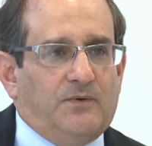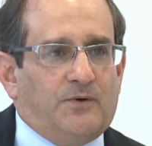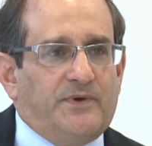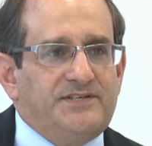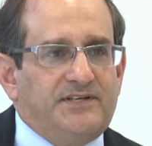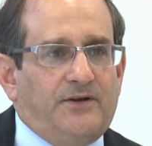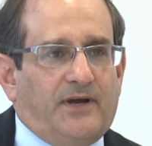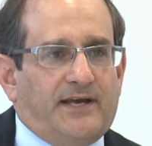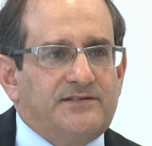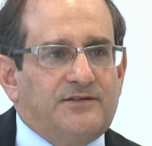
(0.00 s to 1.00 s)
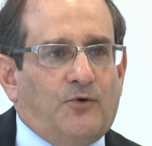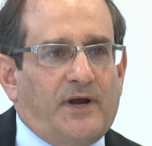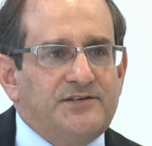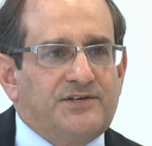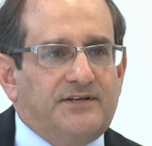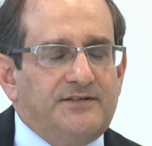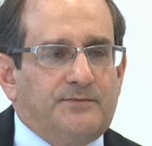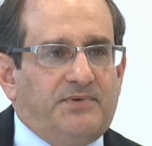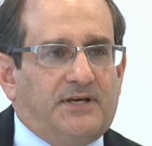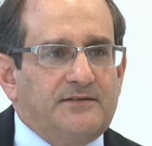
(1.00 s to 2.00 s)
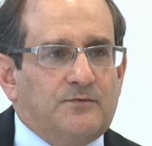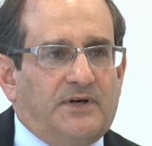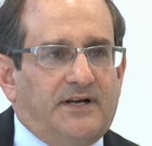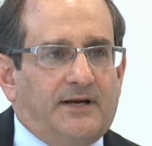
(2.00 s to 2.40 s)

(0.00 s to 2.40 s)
a reason you ask the question is because when it